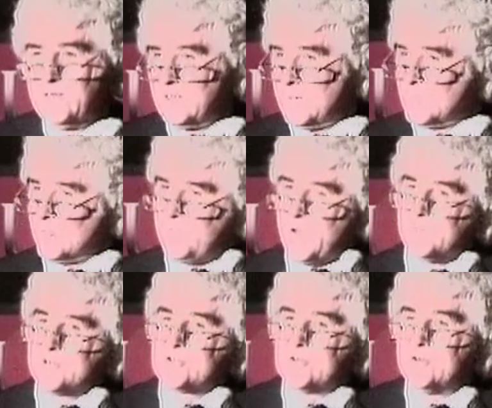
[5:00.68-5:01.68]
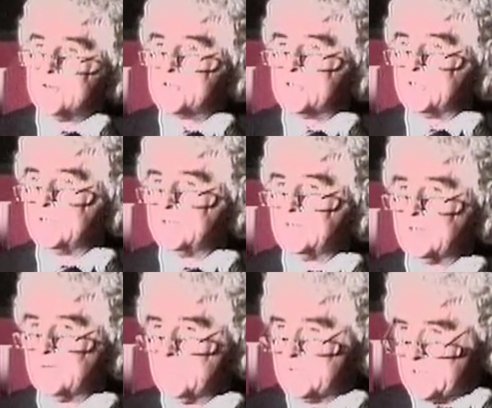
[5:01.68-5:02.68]
a number of publishers
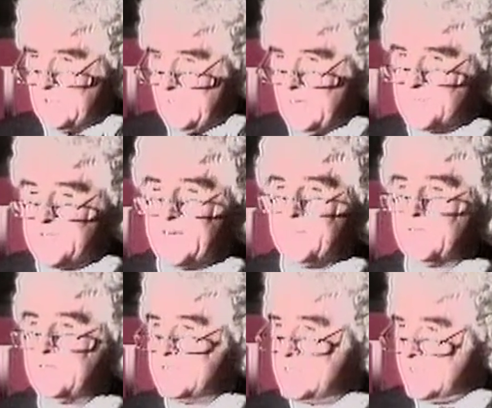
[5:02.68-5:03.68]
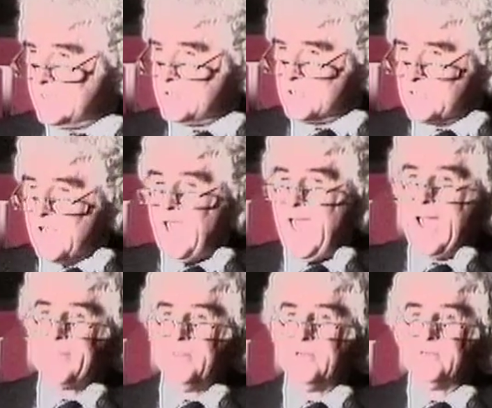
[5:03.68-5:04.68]
and was a little upset about this and just
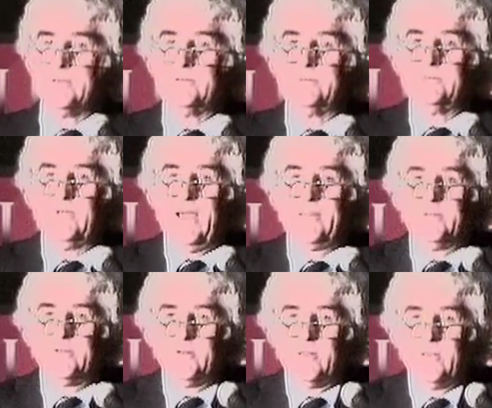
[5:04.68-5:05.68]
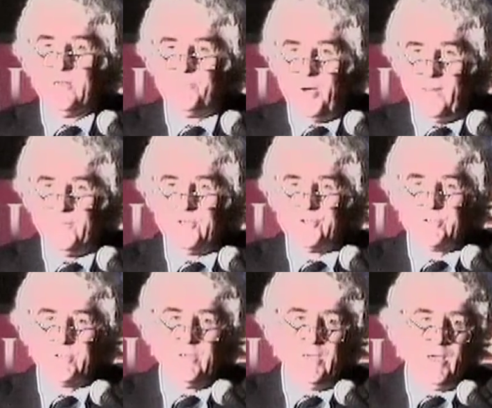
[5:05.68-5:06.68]
had it
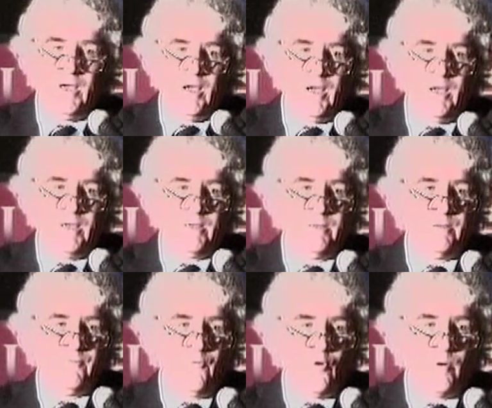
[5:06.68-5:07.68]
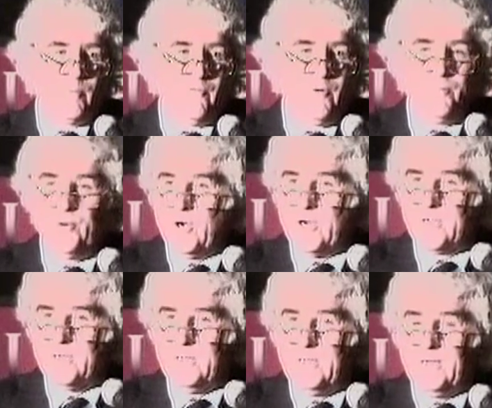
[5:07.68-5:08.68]
published in the form of a
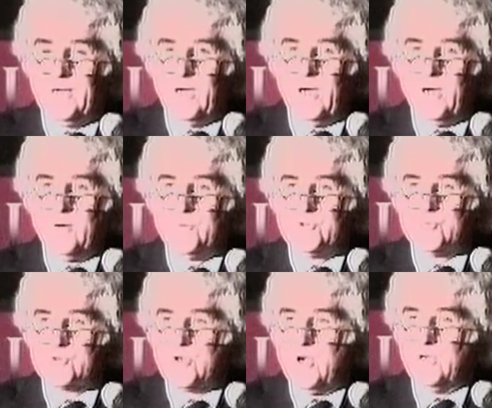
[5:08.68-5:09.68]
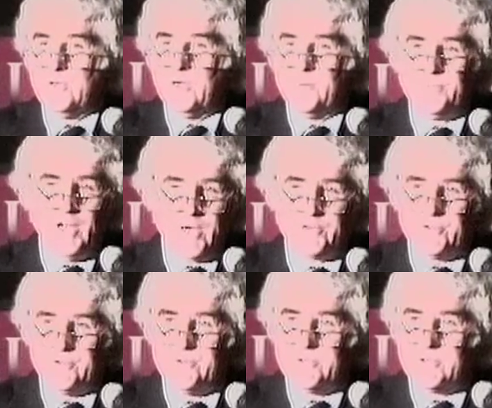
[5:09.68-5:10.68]
book, which was called
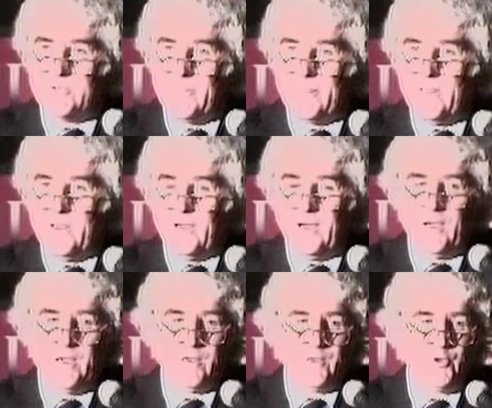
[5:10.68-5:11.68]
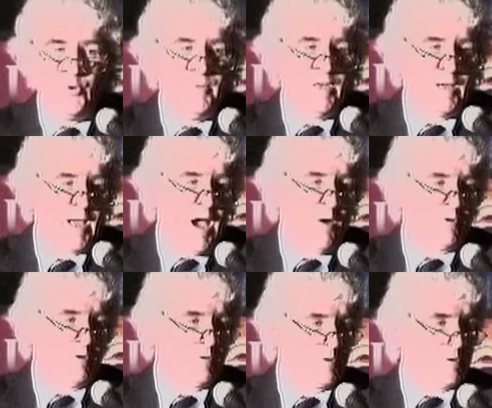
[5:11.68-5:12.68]
Abductions, Human
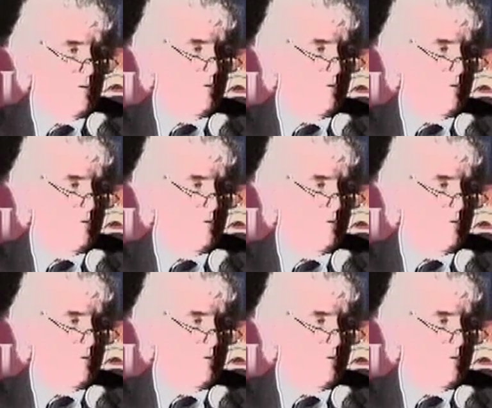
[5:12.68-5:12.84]
Encounters